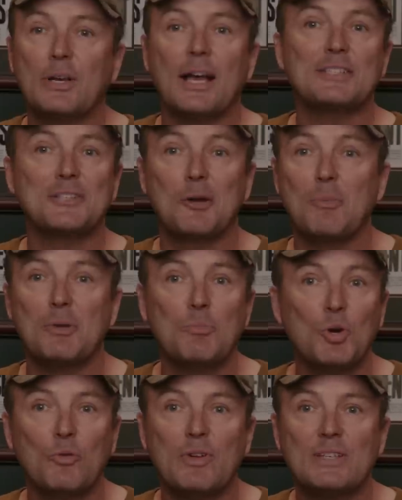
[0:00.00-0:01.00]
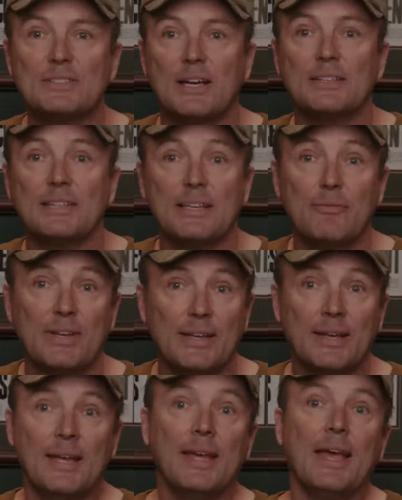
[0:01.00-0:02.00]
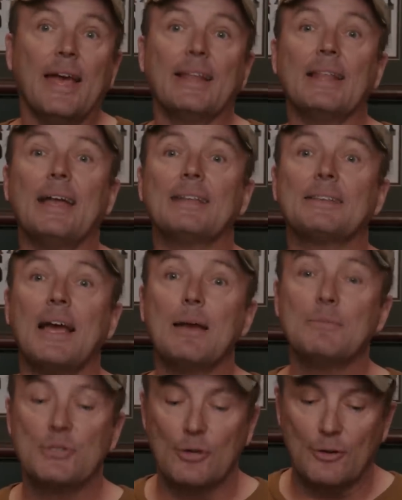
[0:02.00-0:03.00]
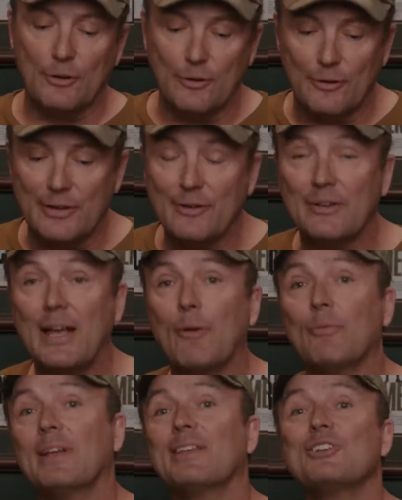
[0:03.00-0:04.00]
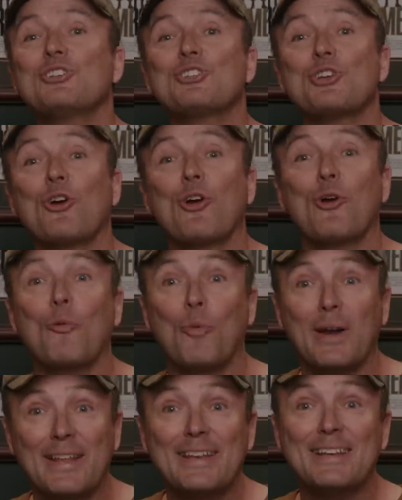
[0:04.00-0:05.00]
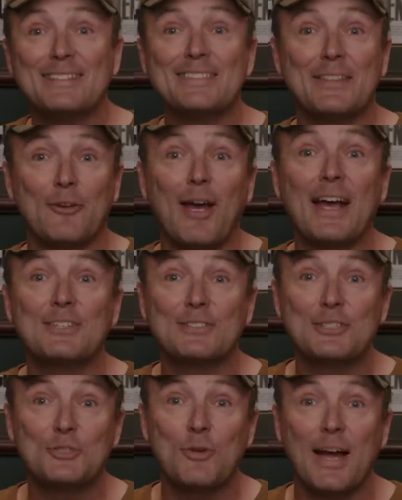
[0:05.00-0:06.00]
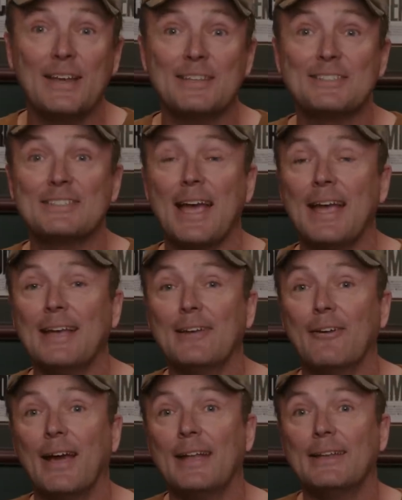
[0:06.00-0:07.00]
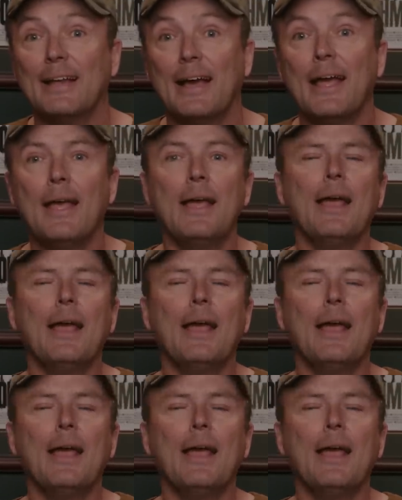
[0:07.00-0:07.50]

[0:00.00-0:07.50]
you guys hear them in movies, on T V, and a lot of times you're you're not really sure what it is that they're actually trying to say, right? Uh,